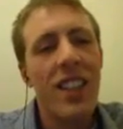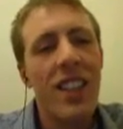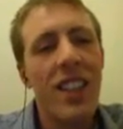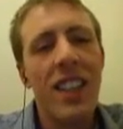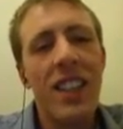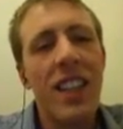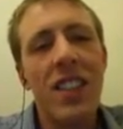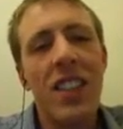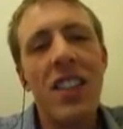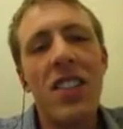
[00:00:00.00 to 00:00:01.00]

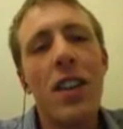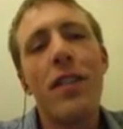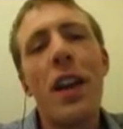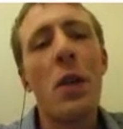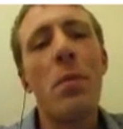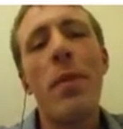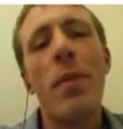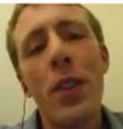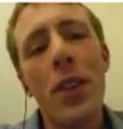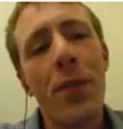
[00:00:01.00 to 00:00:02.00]
It's not a fair
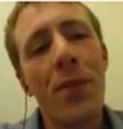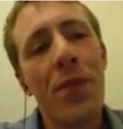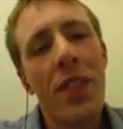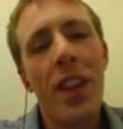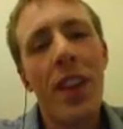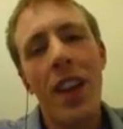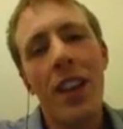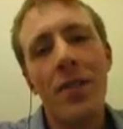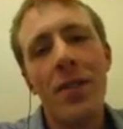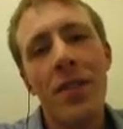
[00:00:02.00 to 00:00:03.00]
comparison.
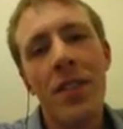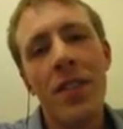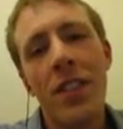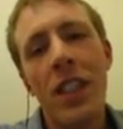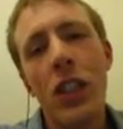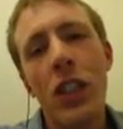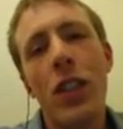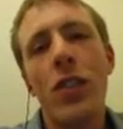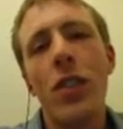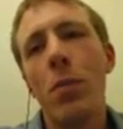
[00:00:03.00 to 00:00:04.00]
This is
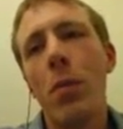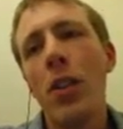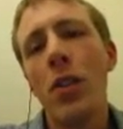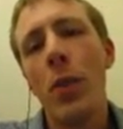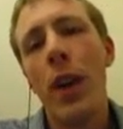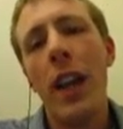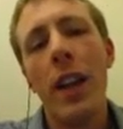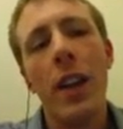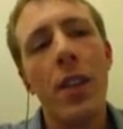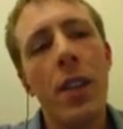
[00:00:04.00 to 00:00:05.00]
just much more
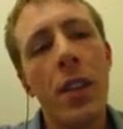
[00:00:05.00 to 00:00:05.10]
elegant.